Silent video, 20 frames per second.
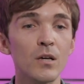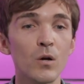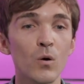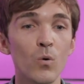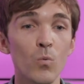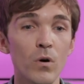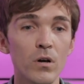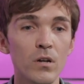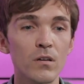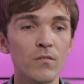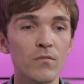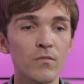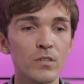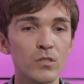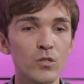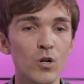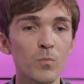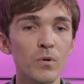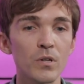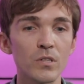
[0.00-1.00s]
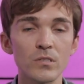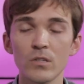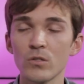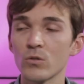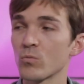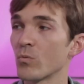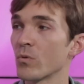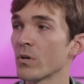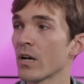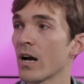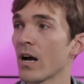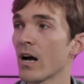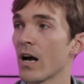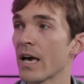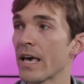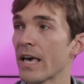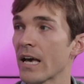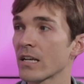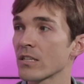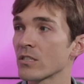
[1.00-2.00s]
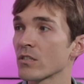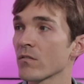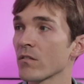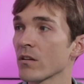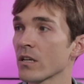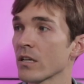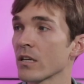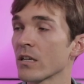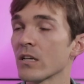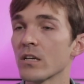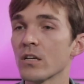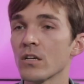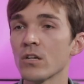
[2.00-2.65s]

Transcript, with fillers: one of the topics that we are actively